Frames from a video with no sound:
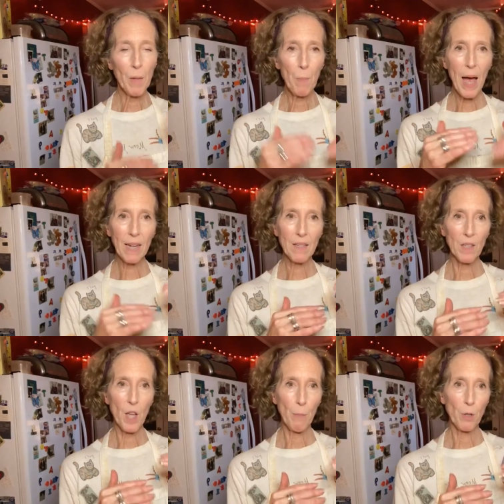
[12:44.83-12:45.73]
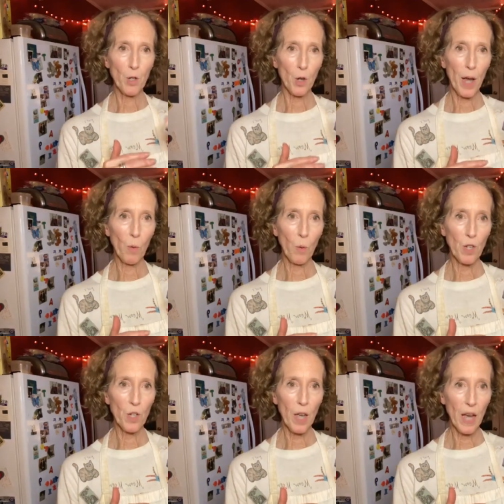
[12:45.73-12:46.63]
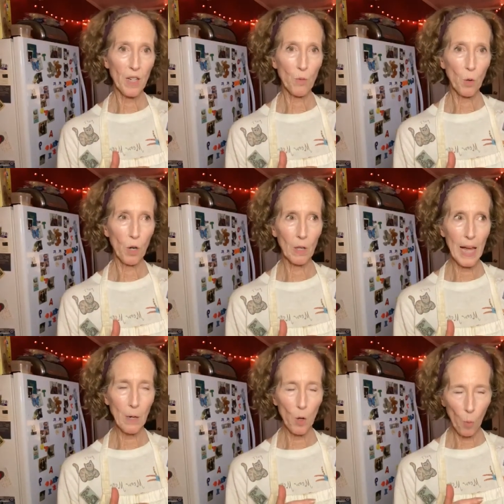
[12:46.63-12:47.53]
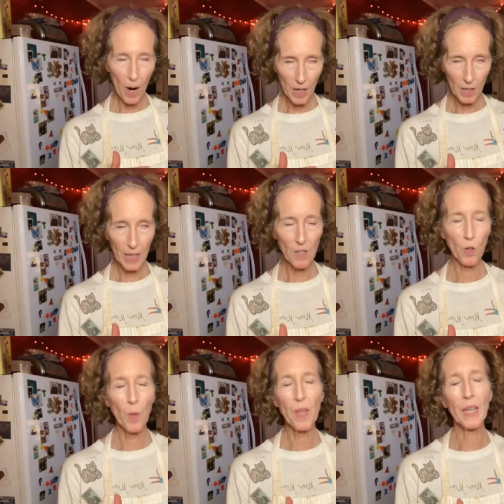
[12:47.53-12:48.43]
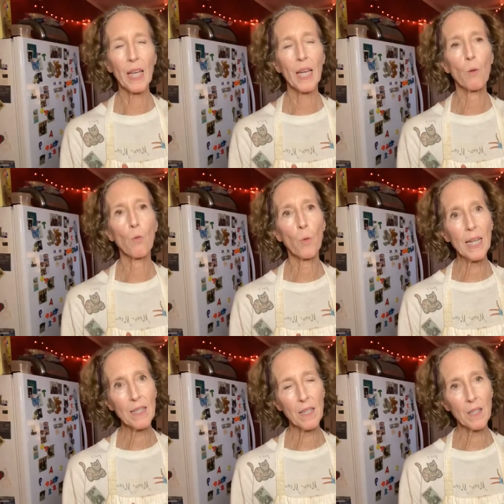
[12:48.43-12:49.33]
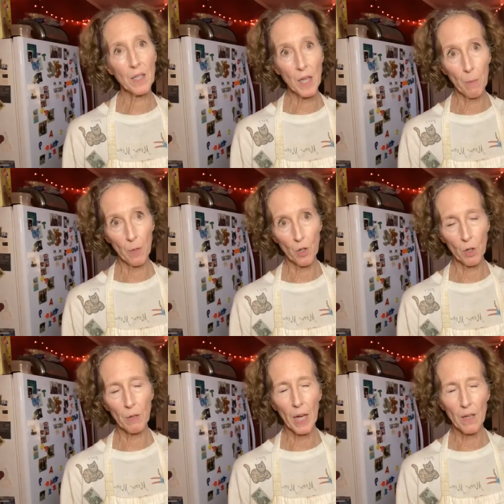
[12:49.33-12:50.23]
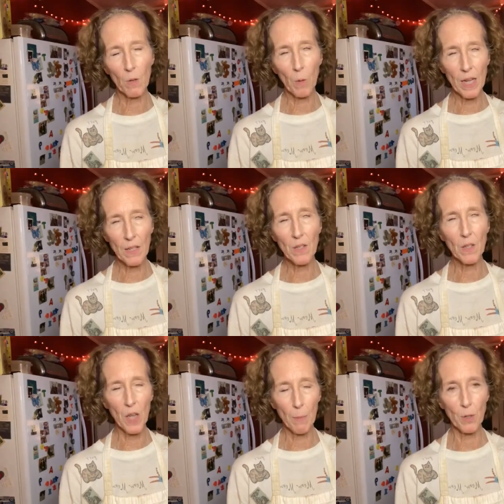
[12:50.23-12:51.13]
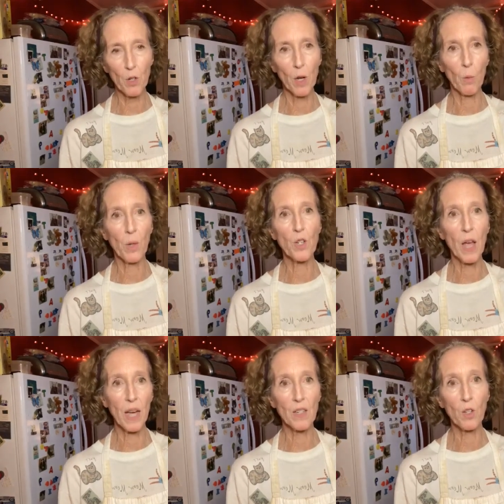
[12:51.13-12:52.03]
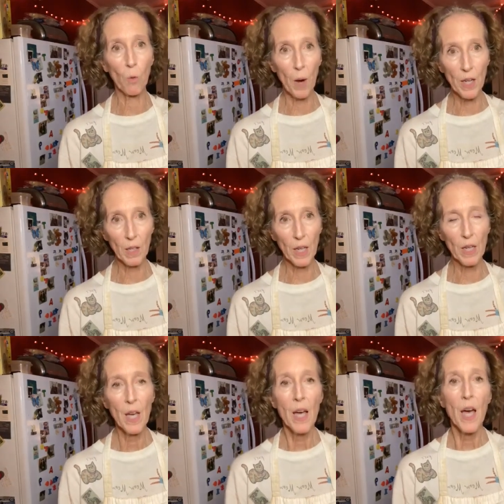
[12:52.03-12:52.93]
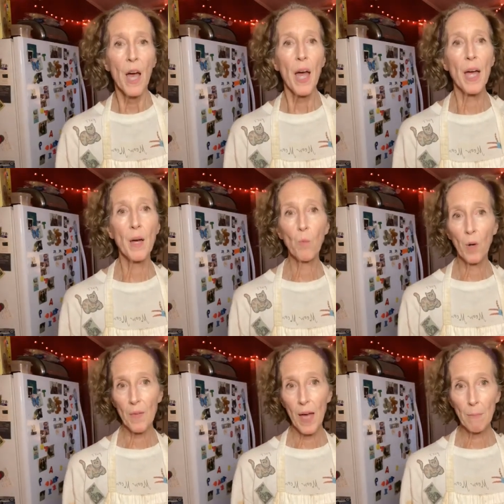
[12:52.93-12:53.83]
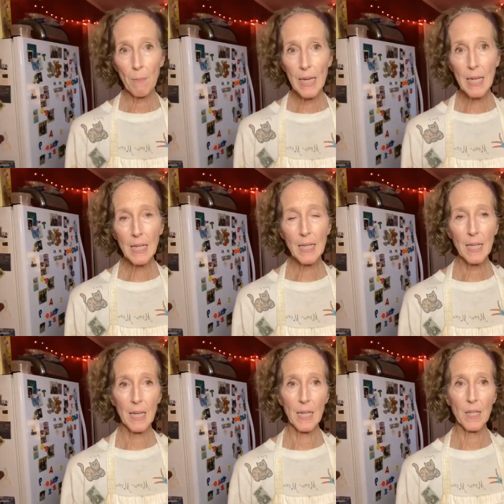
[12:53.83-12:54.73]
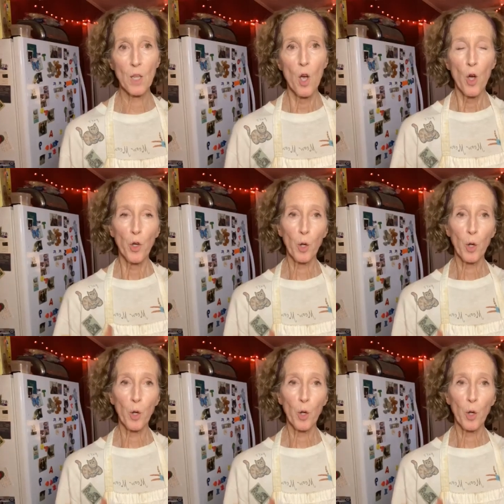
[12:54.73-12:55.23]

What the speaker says: impacts the temperature at which eggs will coagulate. So I think it raises the temperature. Yeah, it raises the temperature at which eggs coagulate. And what that means is